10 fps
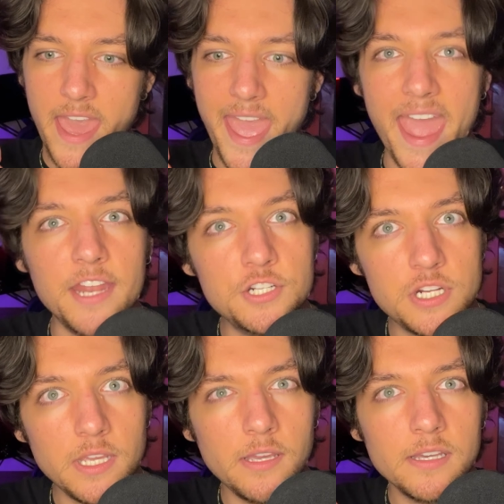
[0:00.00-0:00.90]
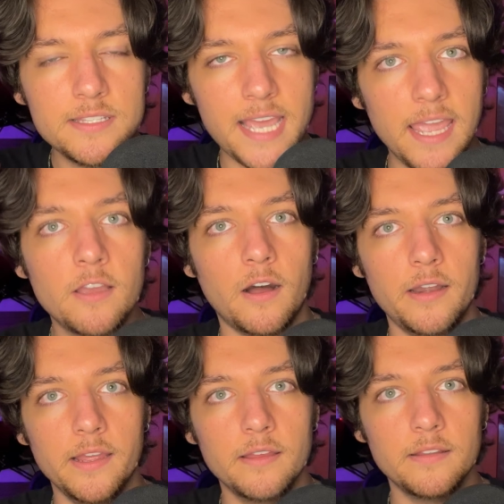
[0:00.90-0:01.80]
edgy take
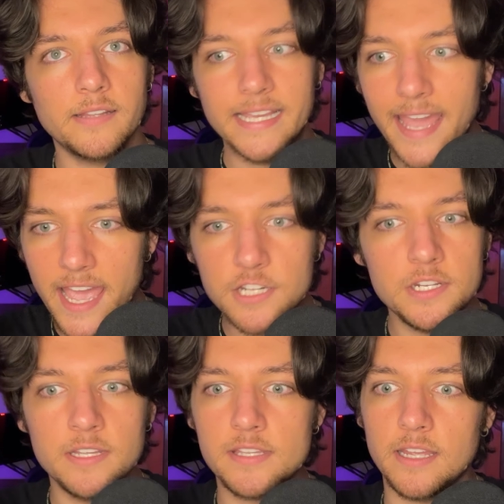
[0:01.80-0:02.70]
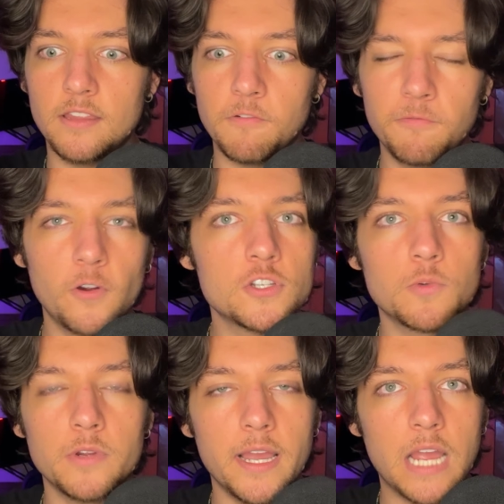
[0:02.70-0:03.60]
on it. Like edgy is like the
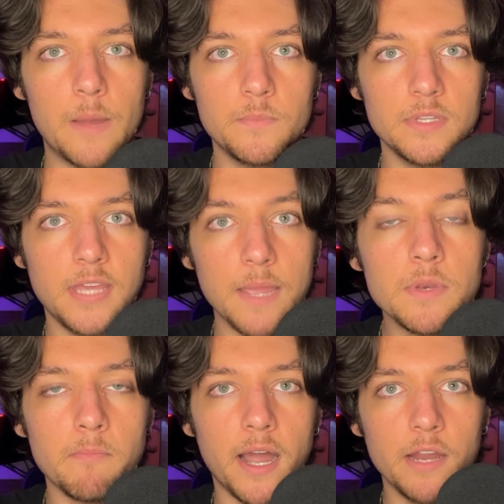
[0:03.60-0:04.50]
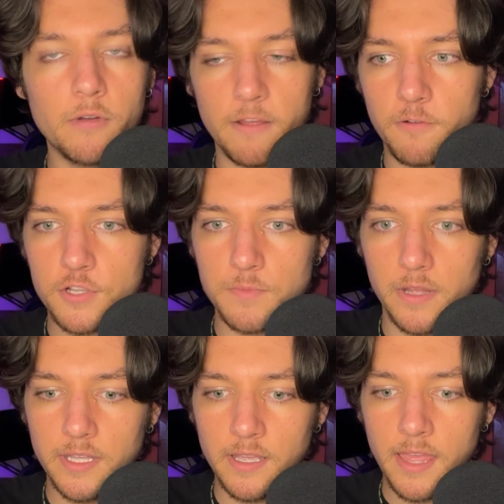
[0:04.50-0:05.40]
first word that came to mind when I first
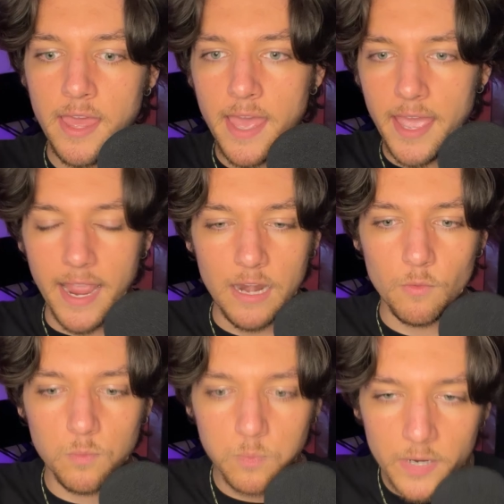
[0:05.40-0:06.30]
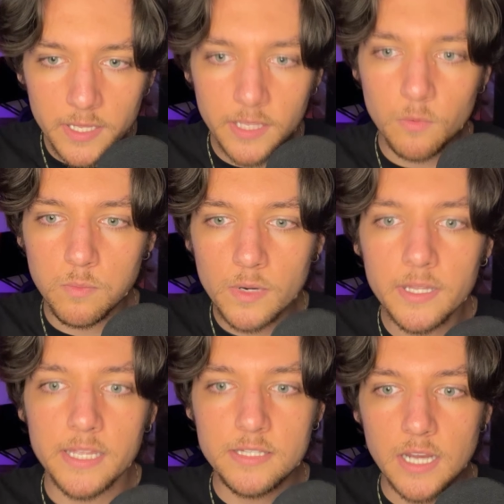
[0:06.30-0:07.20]
smelled it. And it really,
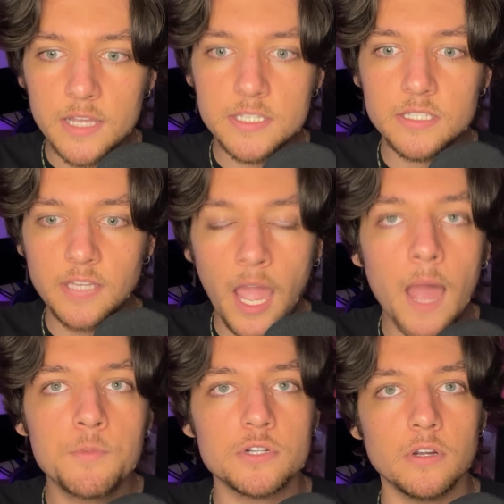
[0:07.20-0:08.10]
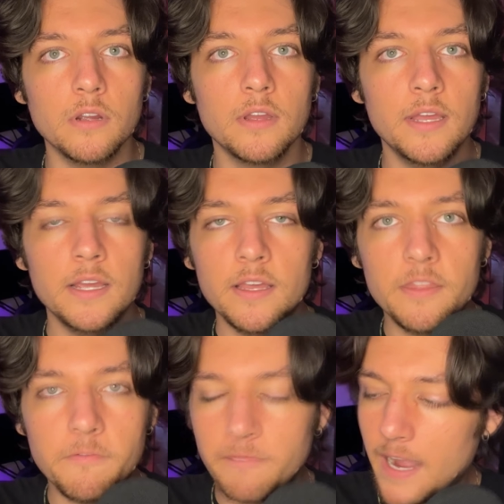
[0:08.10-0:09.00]
really does capture
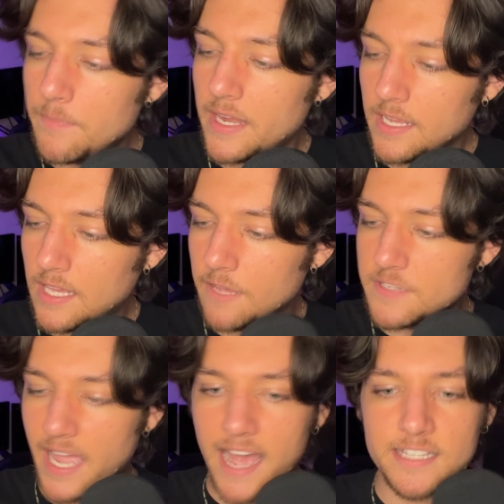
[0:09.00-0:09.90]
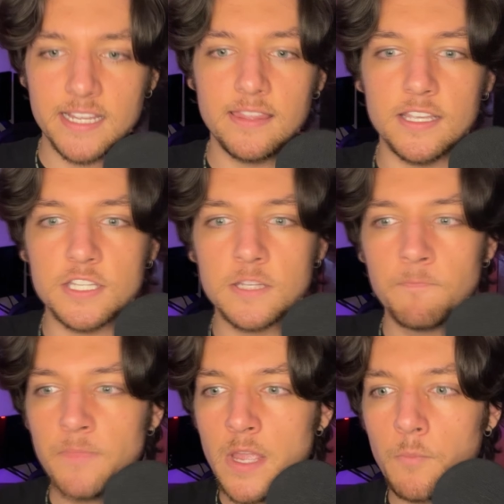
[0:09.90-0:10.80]
the vibe that it gives. It has like
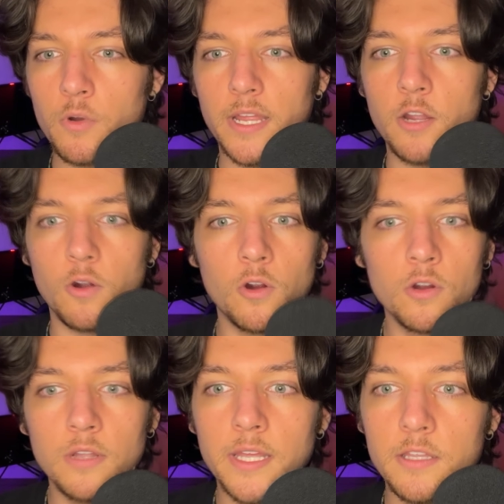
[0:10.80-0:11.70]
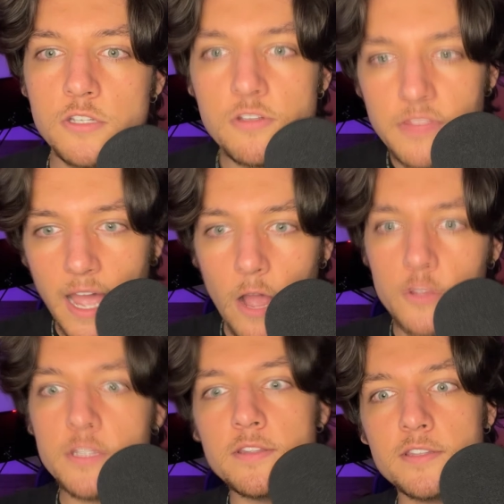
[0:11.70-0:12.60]
this more like early
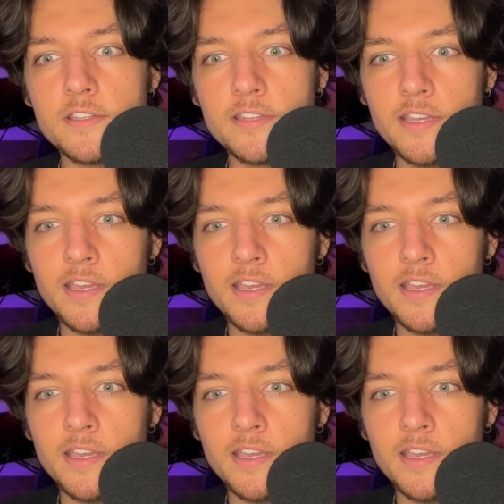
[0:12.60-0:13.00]
2000s,